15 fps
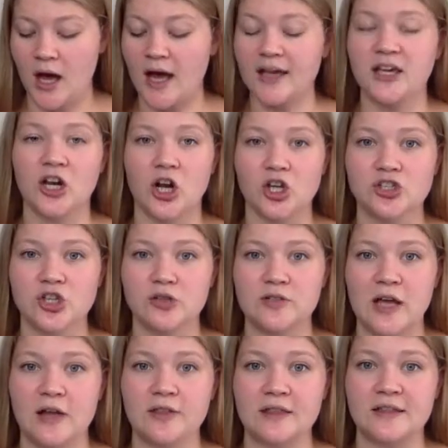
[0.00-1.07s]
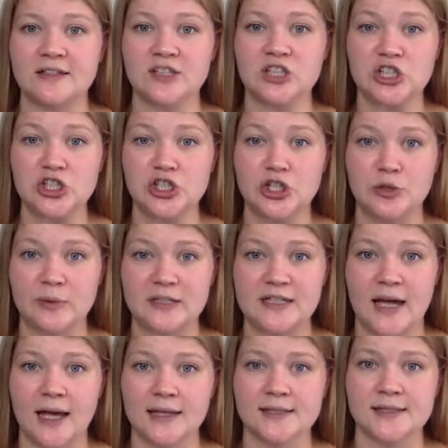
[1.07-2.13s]
I can also tell that this is a newer
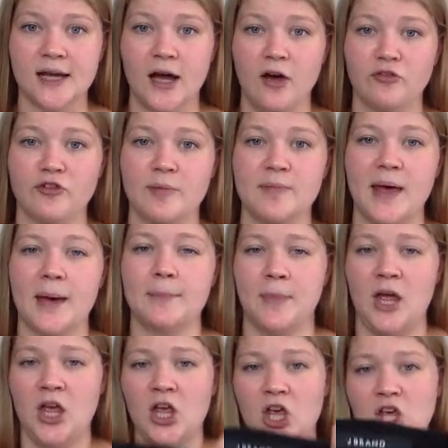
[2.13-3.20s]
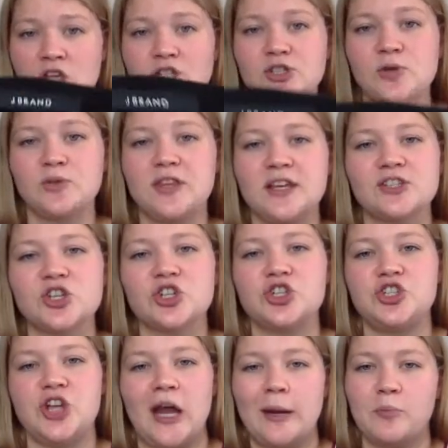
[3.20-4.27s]
tag style from them. So these are
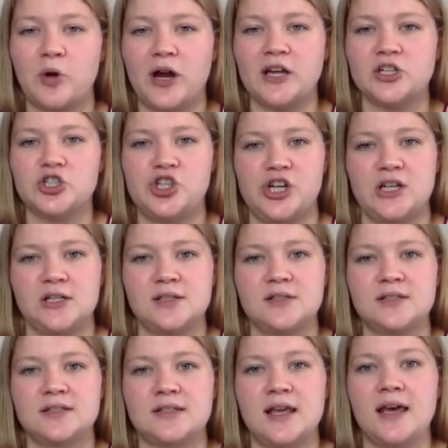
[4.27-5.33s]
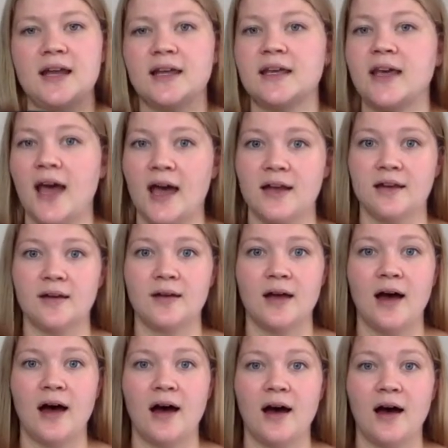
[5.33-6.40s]
J brand jeans, and again,
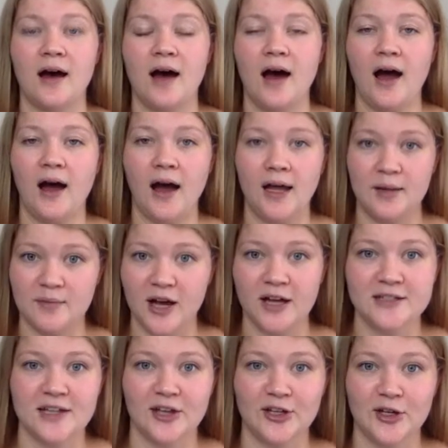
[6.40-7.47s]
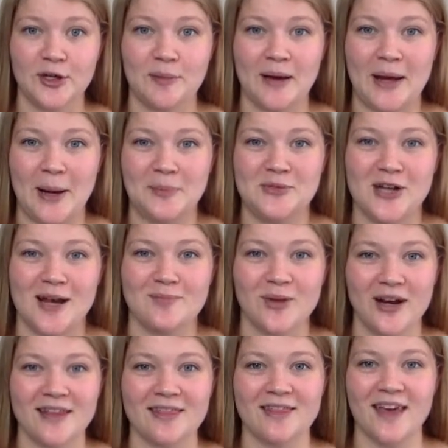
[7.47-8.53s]
I am not telling you to pick up J
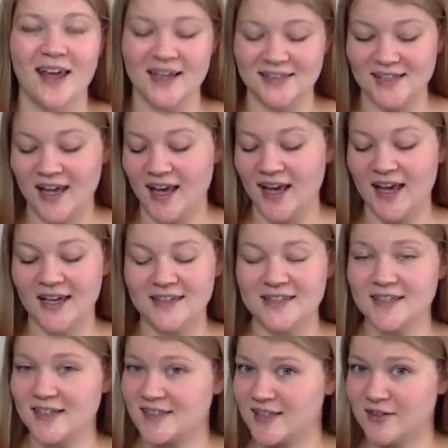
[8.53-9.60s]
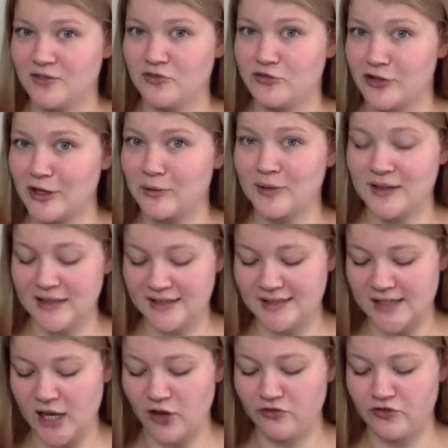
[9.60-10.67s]
brand things. It doesn't frequently
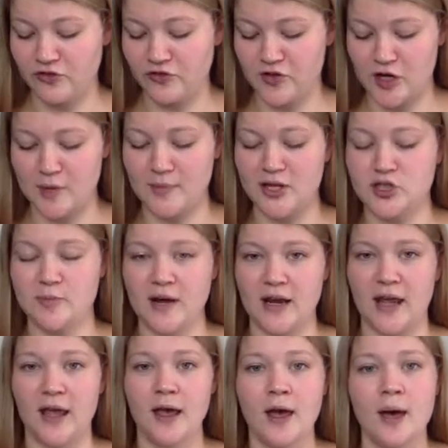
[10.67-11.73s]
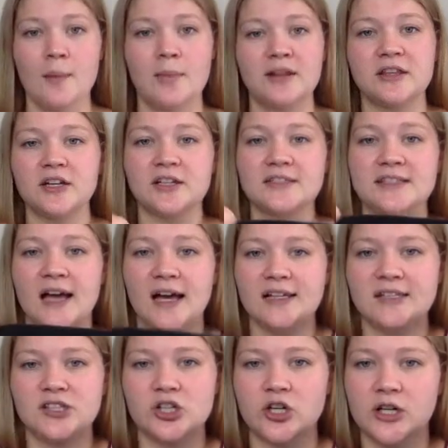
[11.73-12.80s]
sell for very much money. But they're a
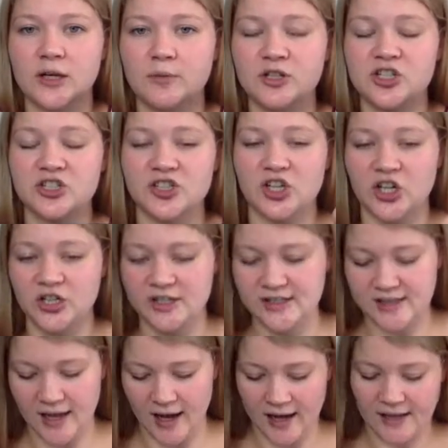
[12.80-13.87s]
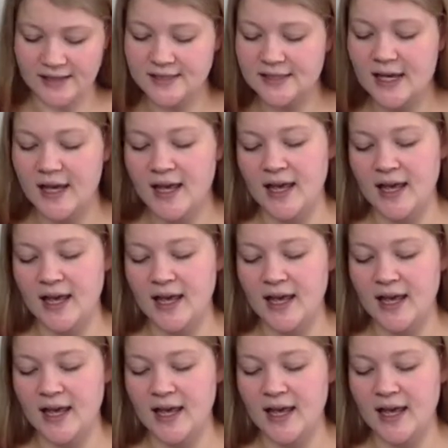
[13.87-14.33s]
size 30, which is a good size.